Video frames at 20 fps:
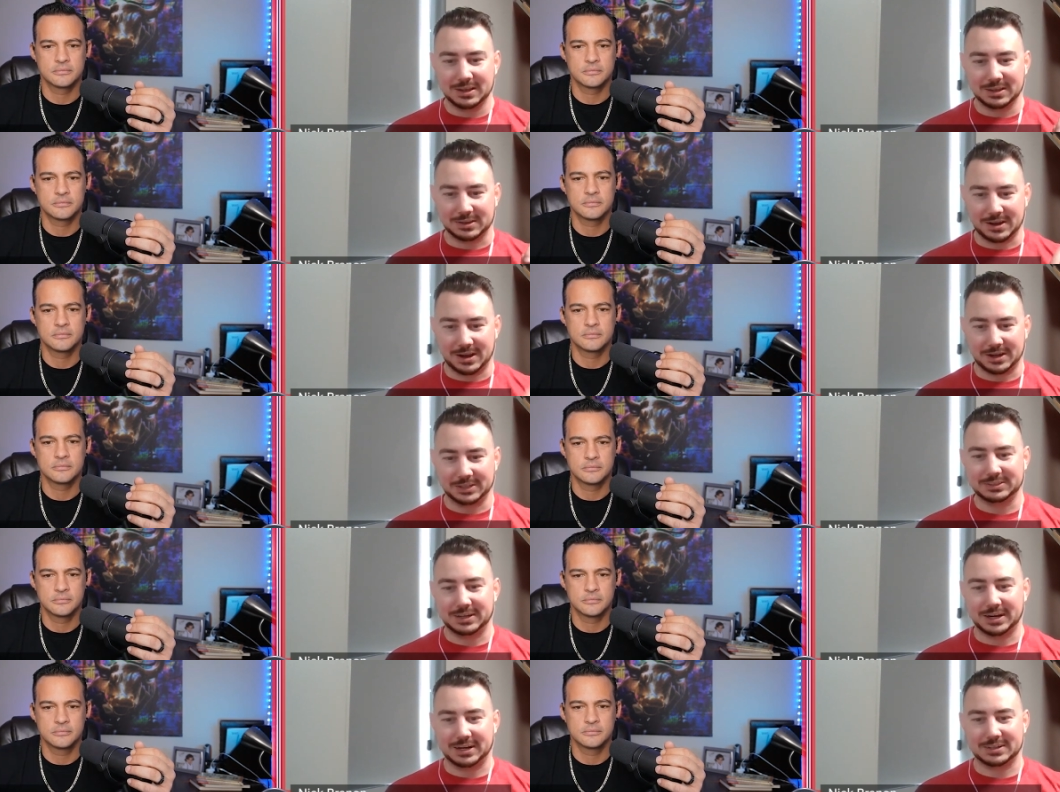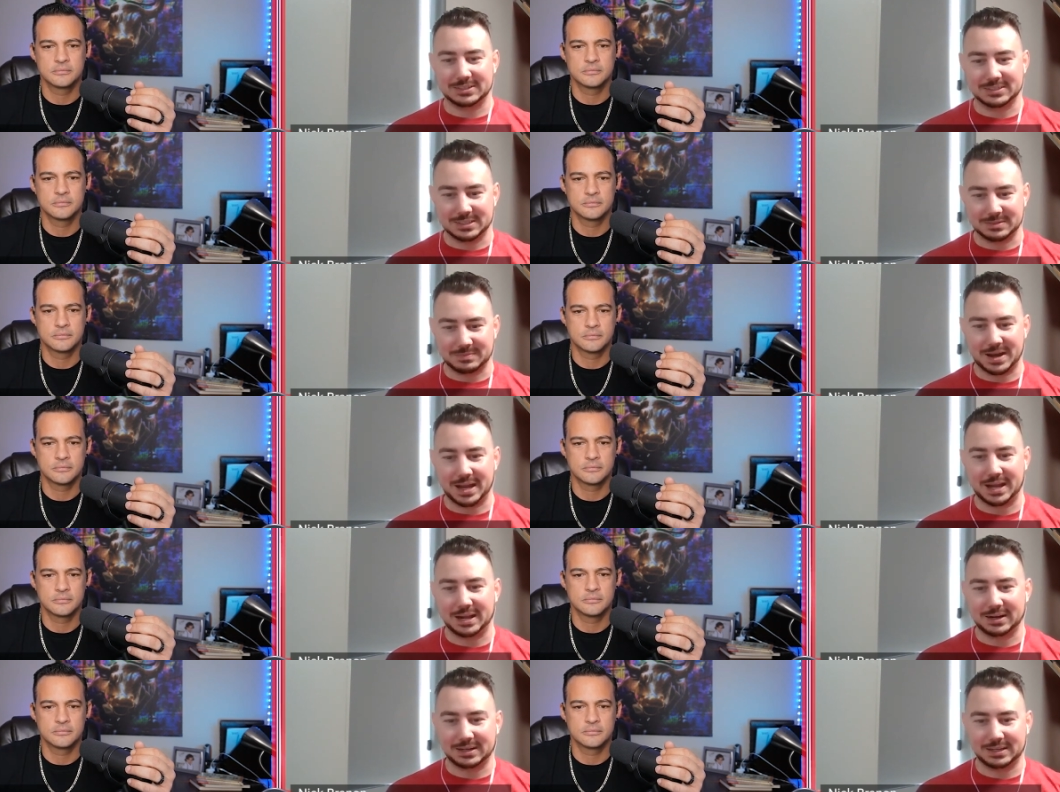Speaker 1: contractors in
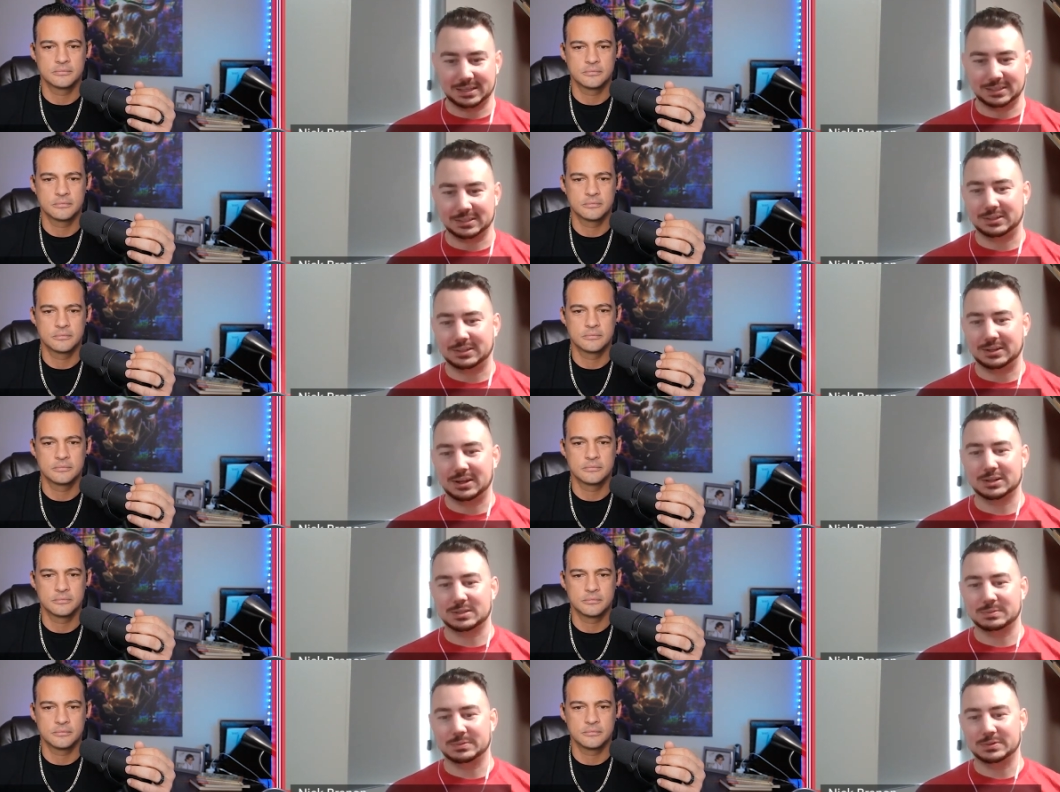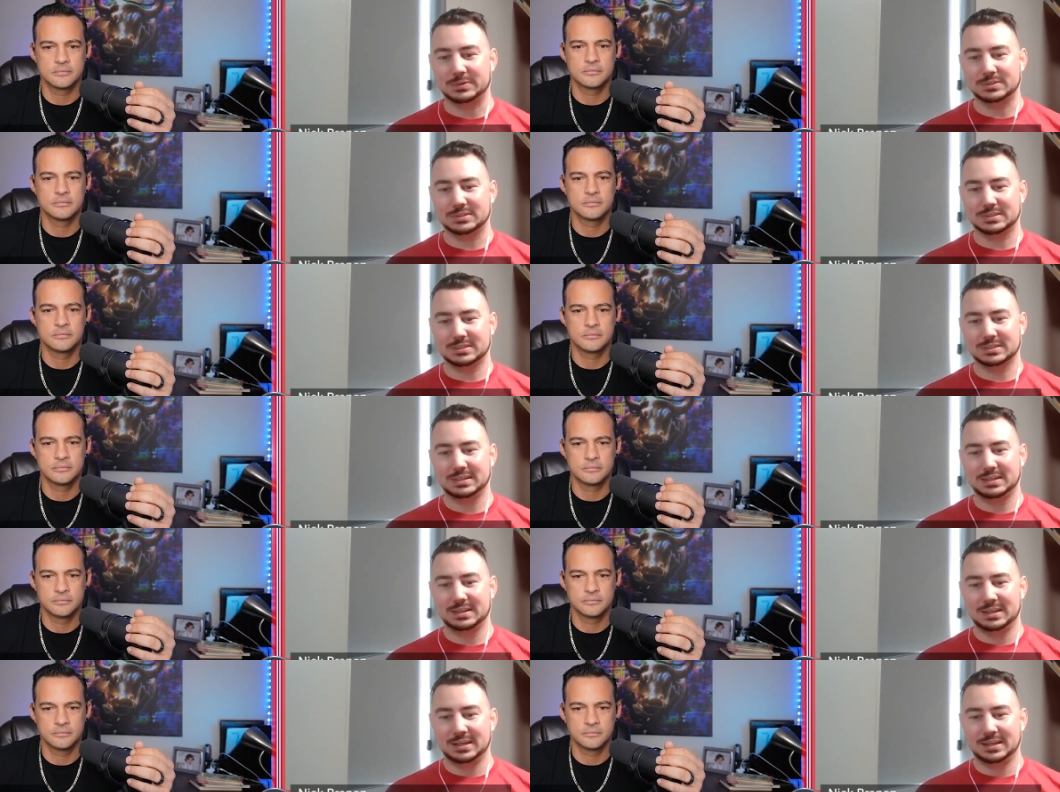my area eating deductibles.